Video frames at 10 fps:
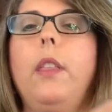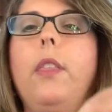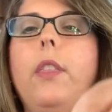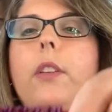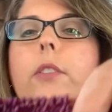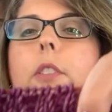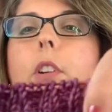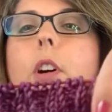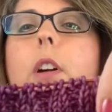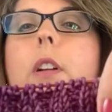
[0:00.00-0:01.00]
this
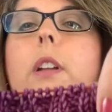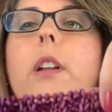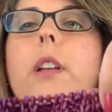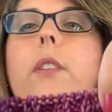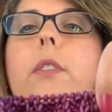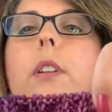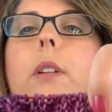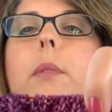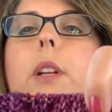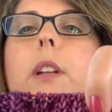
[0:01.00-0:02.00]
garnet even.
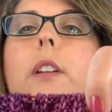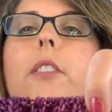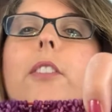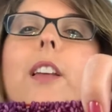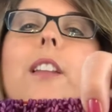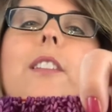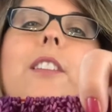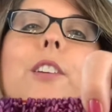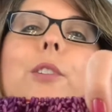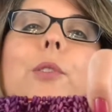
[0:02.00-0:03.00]
I mean, it just kind of
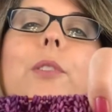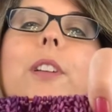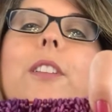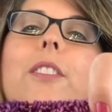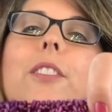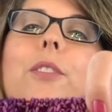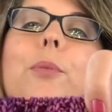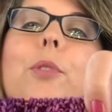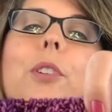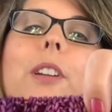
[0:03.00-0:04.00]
looks like it just
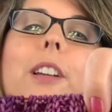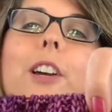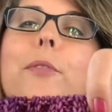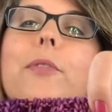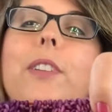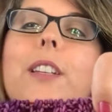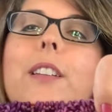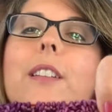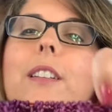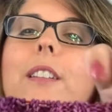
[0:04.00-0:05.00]
looks worn and
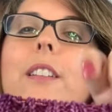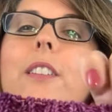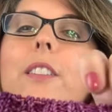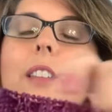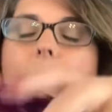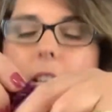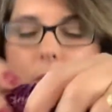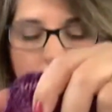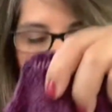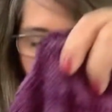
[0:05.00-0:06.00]
comfy, and it
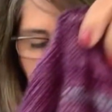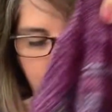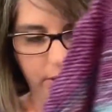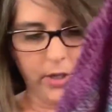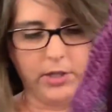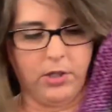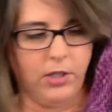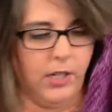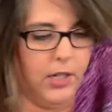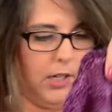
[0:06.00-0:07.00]
has quite a lot of
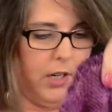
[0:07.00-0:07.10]
variation in it.